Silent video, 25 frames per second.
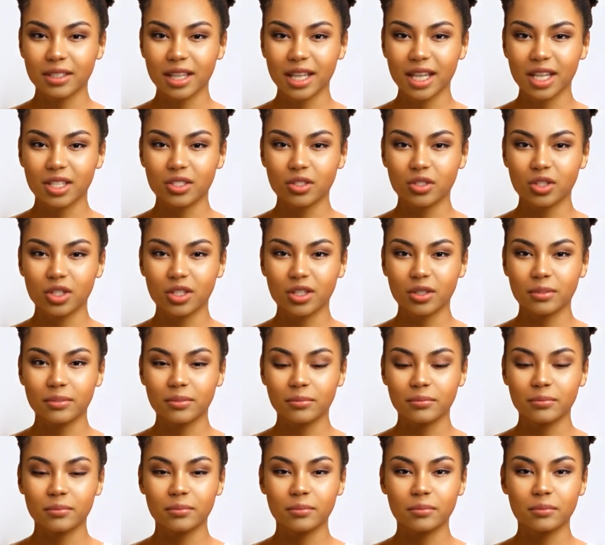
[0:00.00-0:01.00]
Answer.
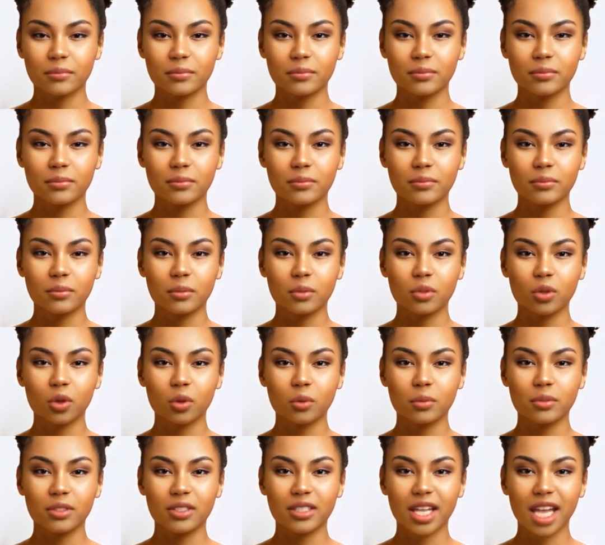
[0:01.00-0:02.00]

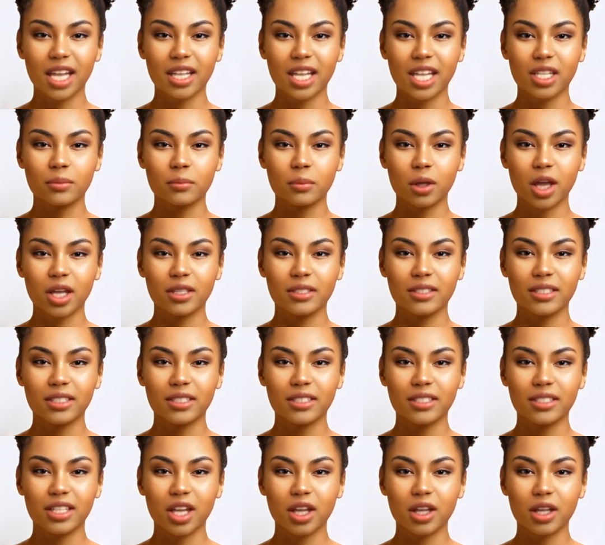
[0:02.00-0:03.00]
Who is Kenya's
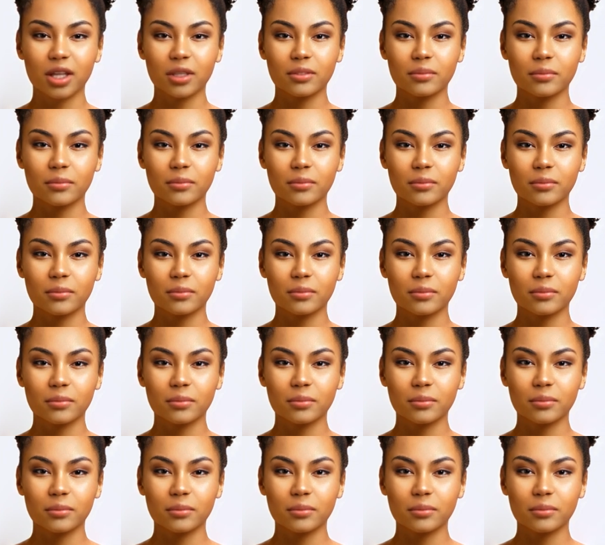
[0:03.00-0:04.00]
boxing star?
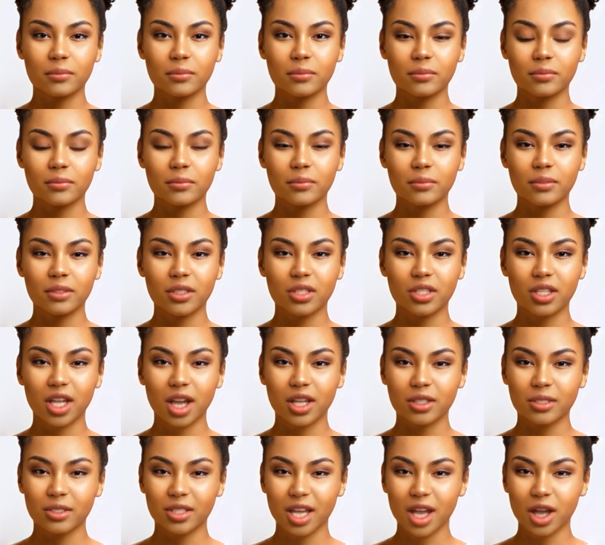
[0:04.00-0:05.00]

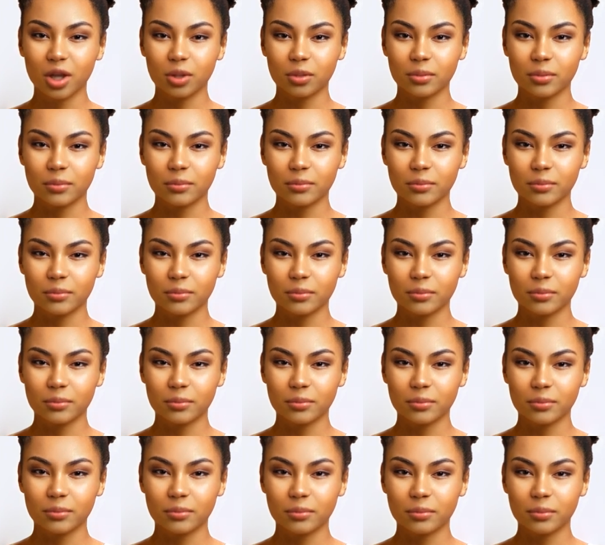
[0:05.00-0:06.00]
John Doe.
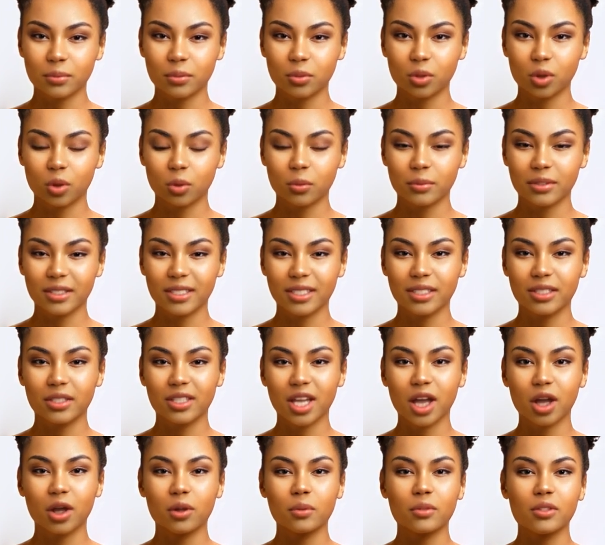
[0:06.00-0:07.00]
Who is his
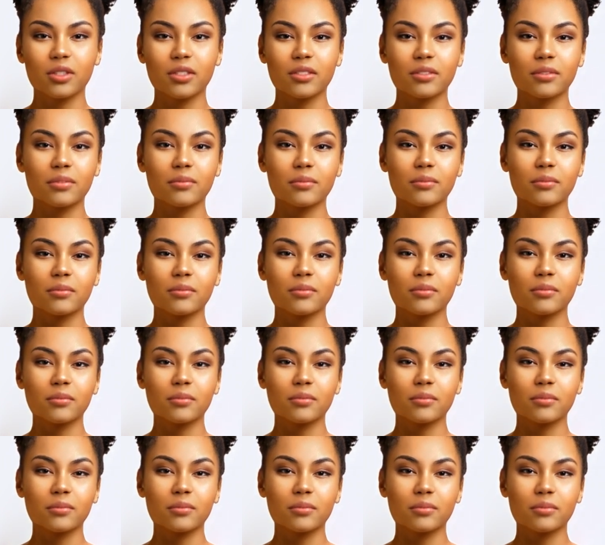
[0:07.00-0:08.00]
coach?
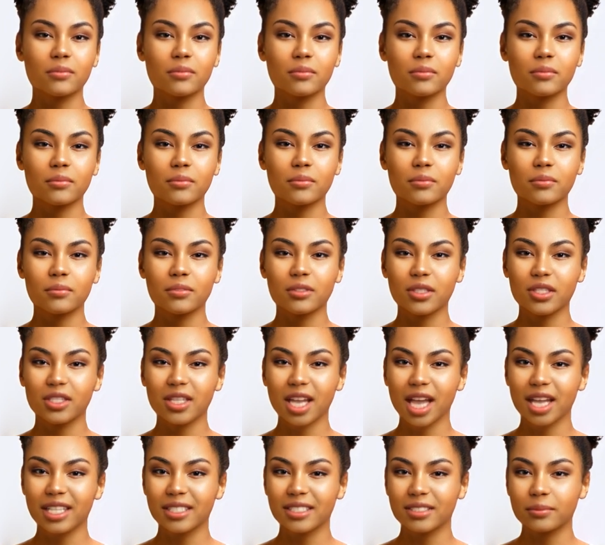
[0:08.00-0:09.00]

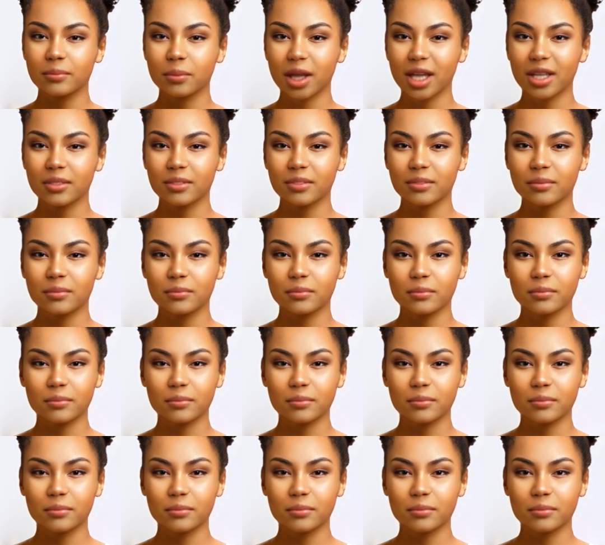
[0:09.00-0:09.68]
Jane Smith.